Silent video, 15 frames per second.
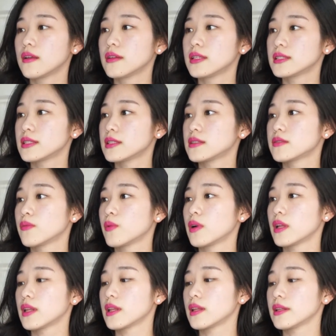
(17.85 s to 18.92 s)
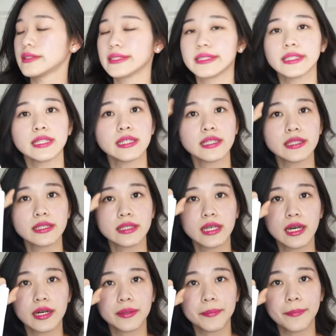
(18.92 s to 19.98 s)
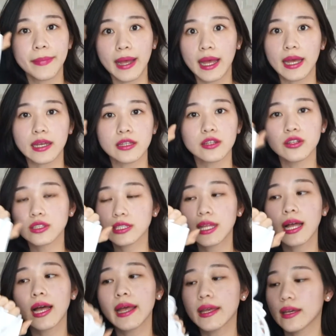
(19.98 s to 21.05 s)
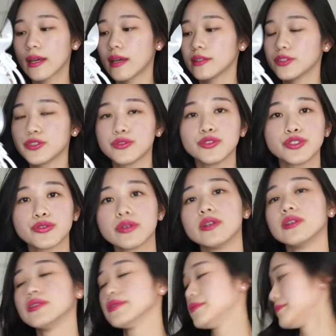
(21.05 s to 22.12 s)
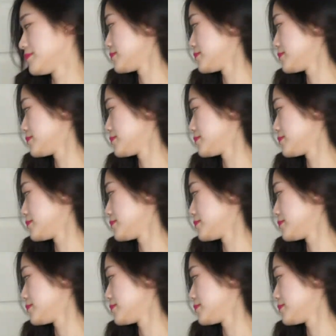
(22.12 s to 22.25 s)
This is what the bag looks like as usual.